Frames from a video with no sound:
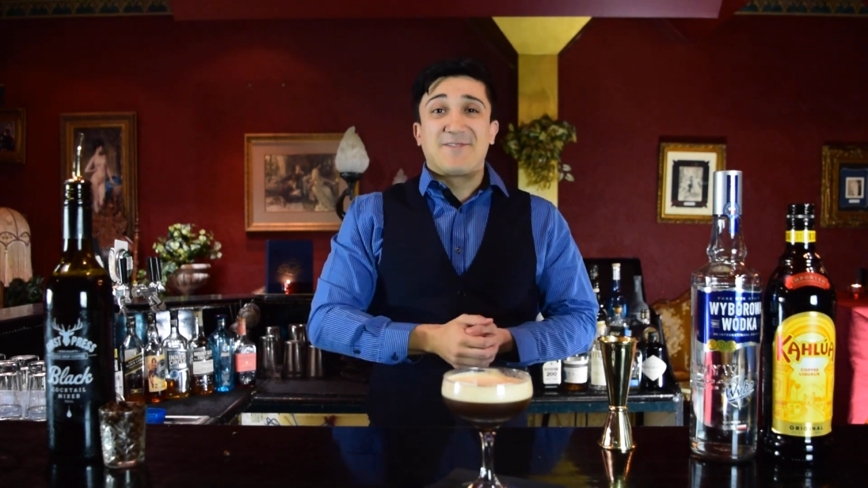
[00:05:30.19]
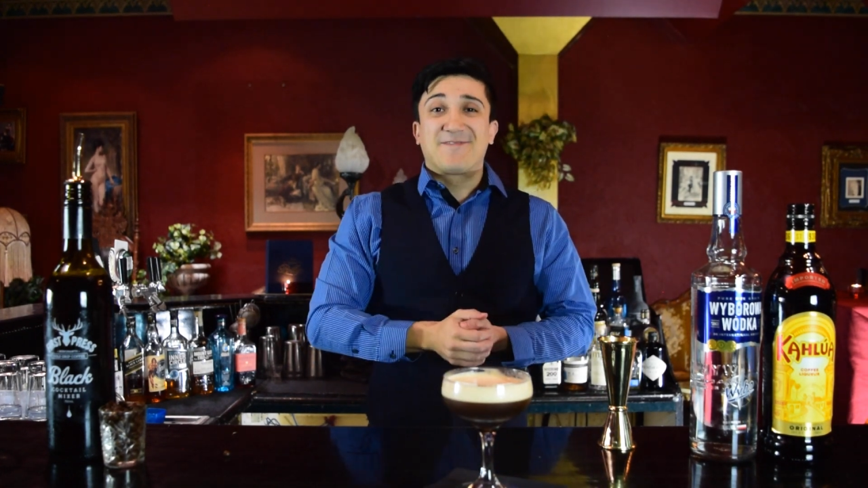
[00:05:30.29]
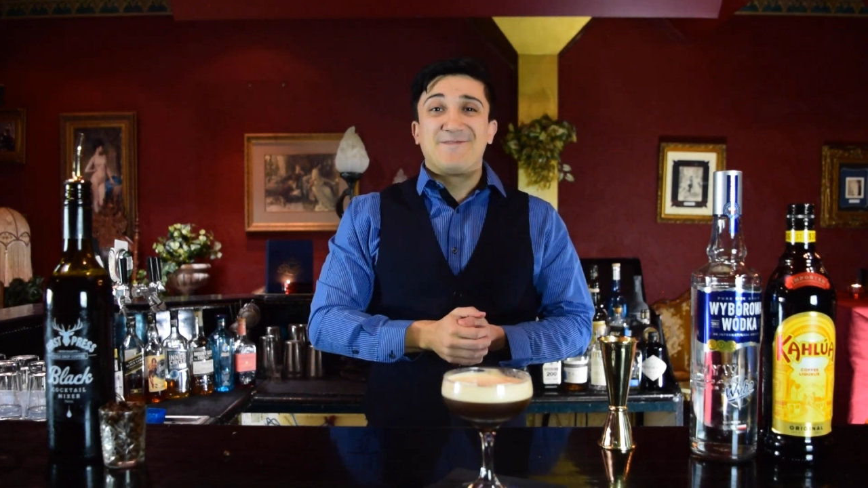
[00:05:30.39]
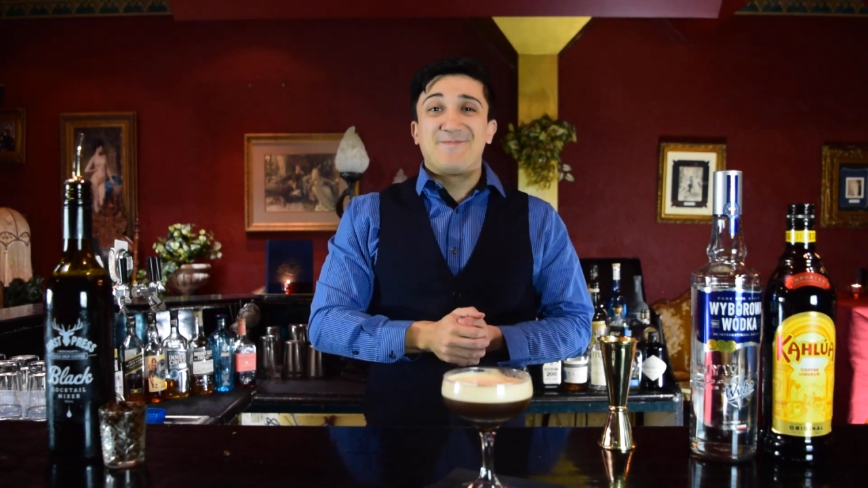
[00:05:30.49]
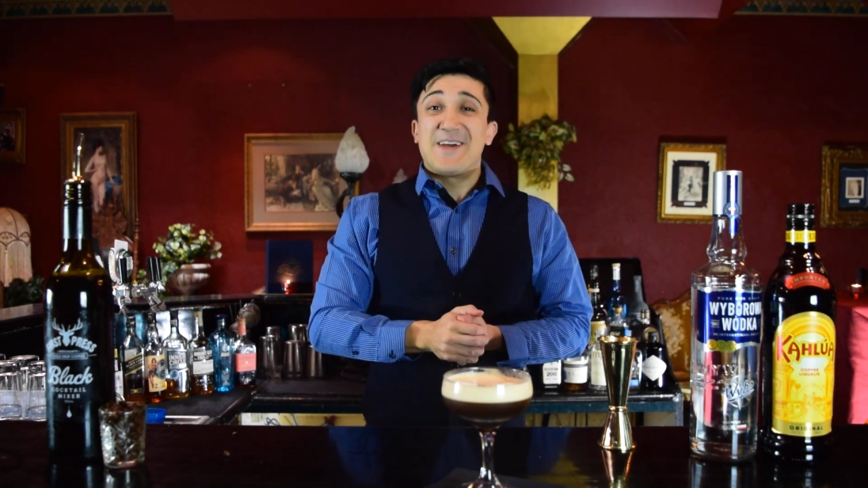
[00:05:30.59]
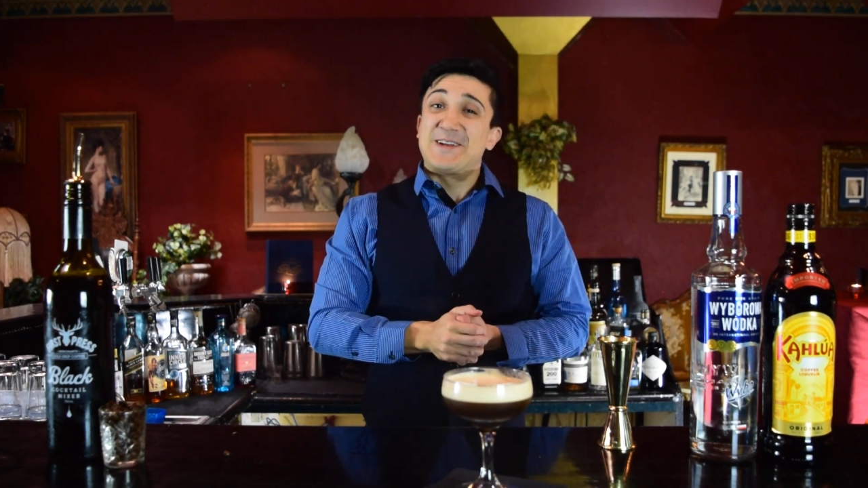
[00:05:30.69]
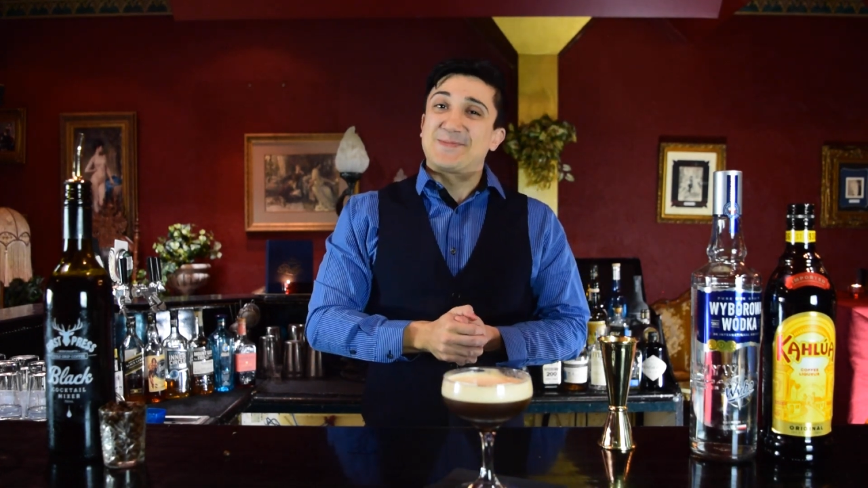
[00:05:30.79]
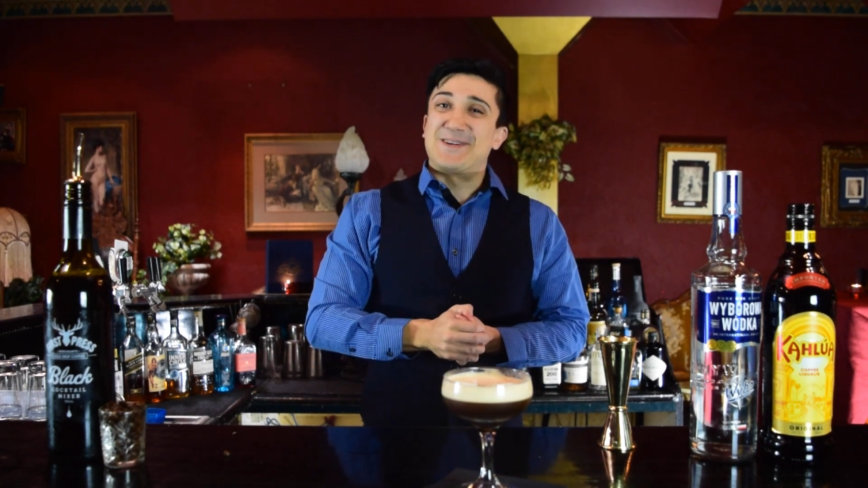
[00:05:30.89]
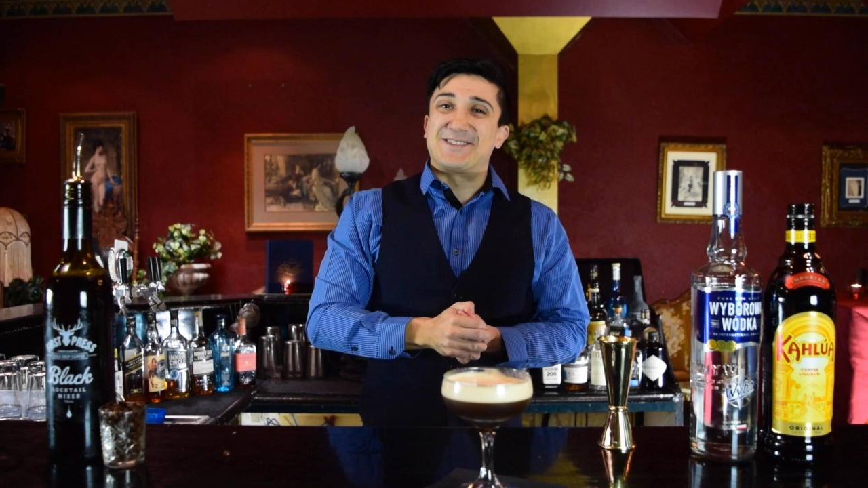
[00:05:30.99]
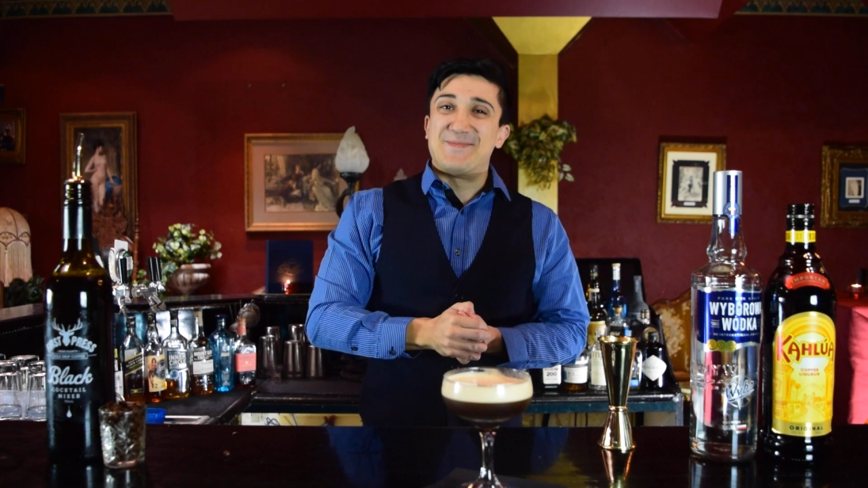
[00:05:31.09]
an
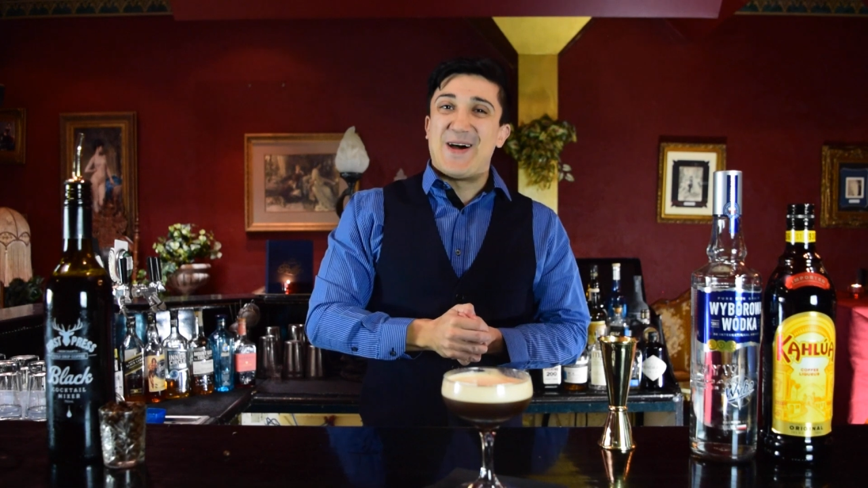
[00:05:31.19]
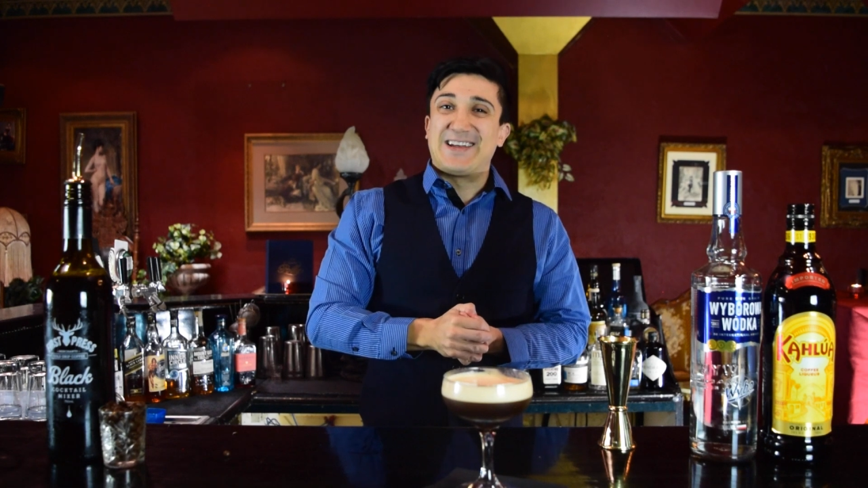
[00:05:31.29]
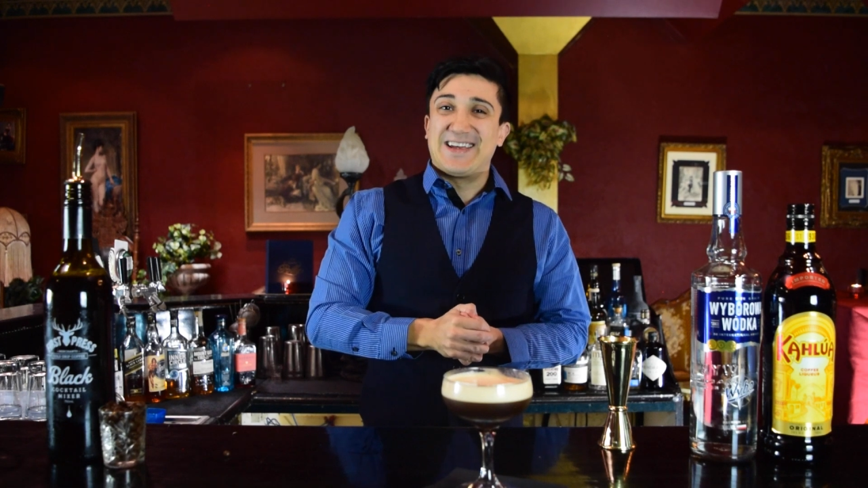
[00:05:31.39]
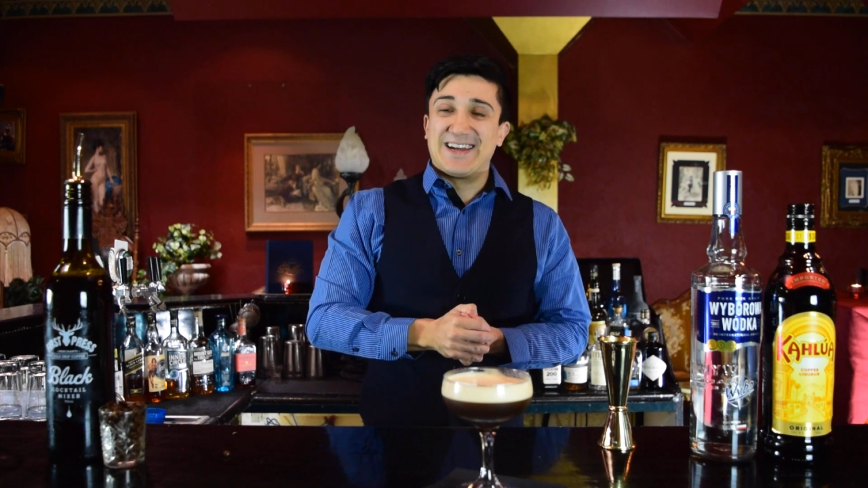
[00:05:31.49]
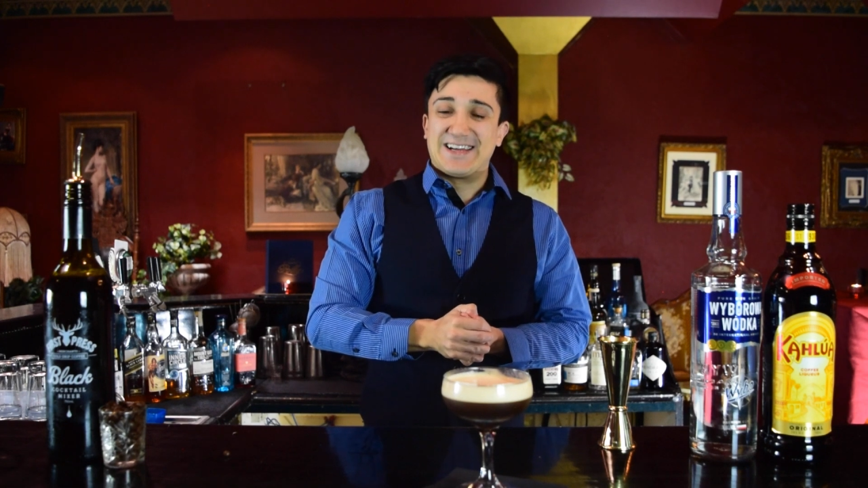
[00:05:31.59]
espresso martini,